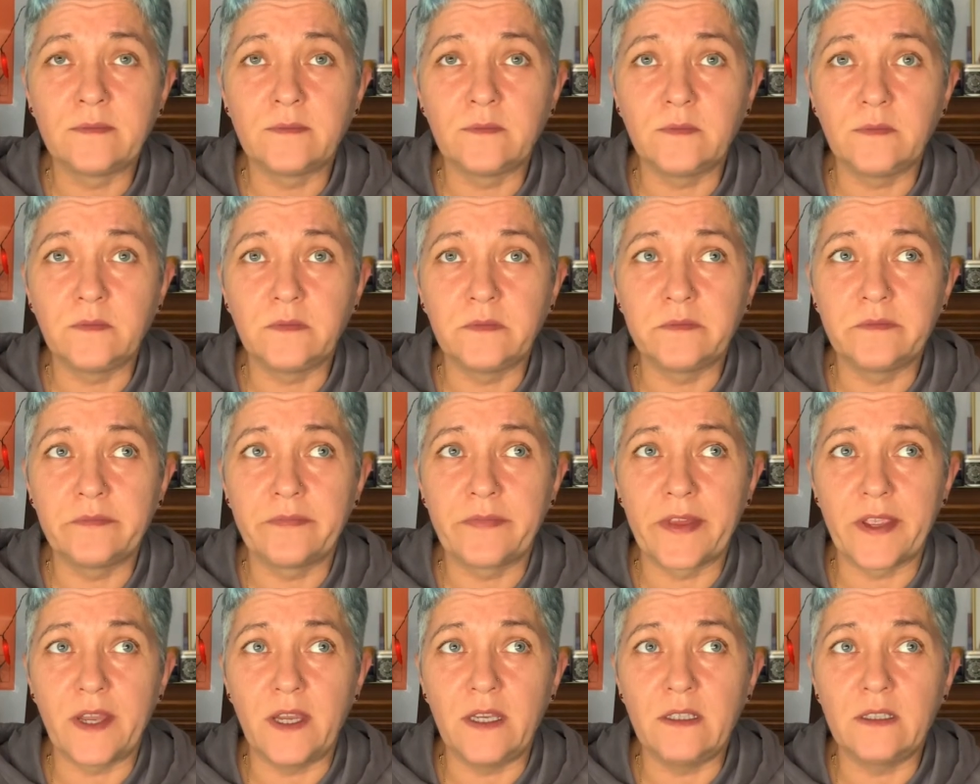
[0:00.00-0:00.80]
mm,
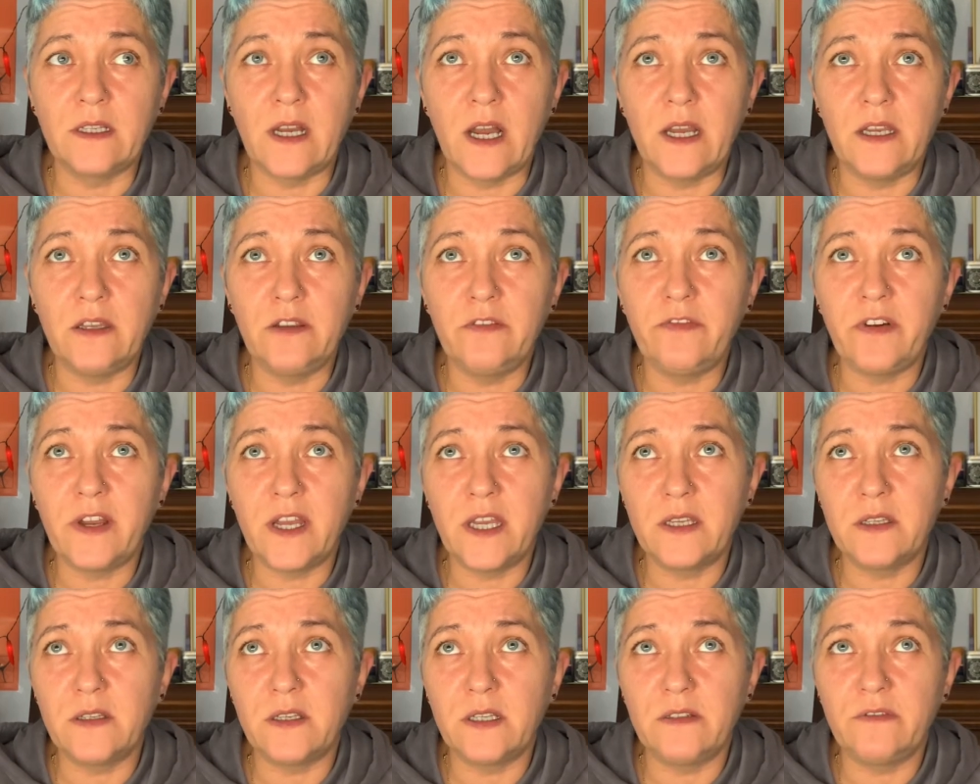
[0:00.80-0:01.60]
if
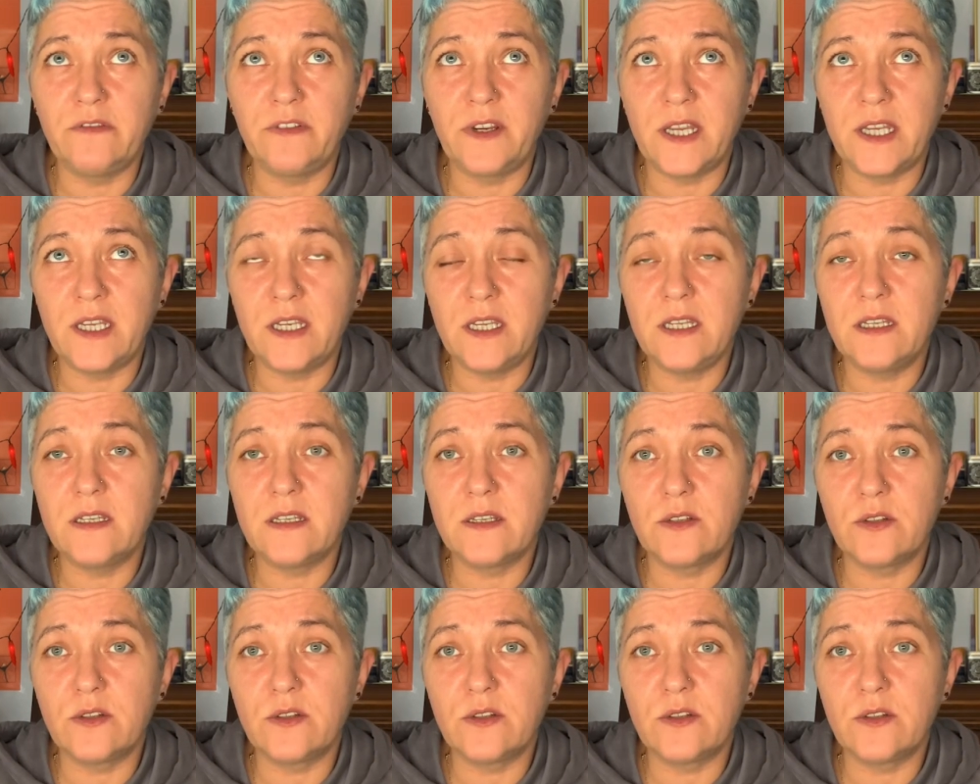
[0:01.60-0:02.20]
I if I needed